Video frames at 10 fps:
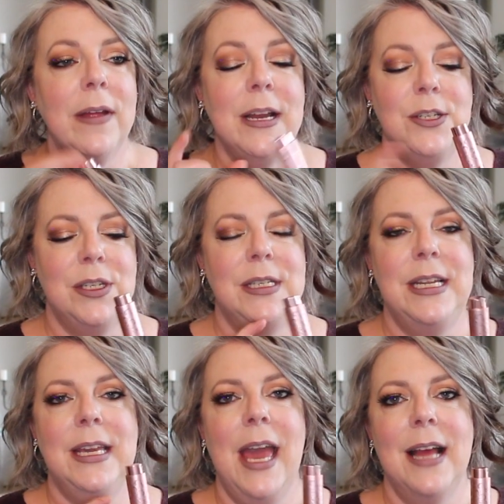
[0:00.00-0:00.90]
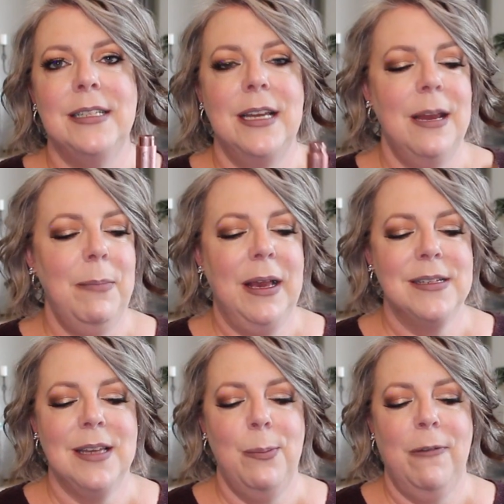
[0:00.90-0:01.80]
and I just decanted it
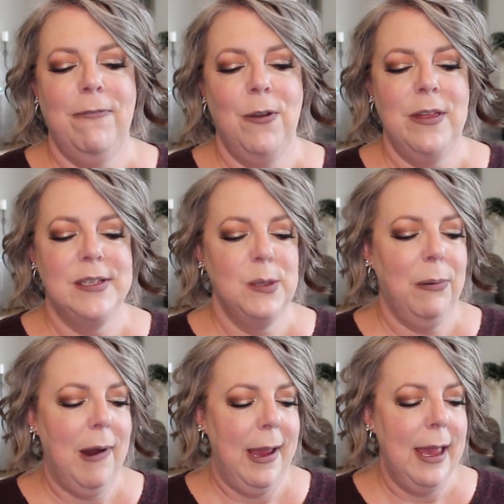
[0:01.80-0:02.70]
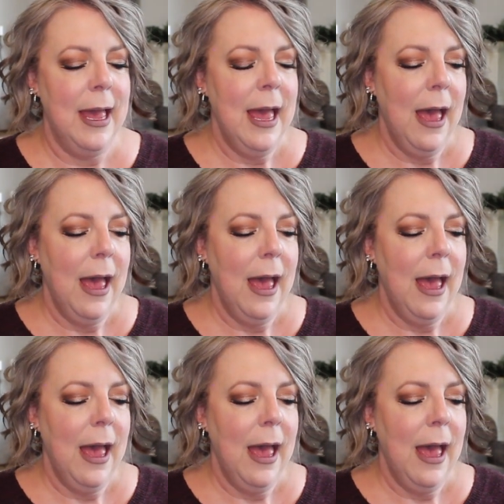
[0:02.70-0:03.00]
because I prefer the spray.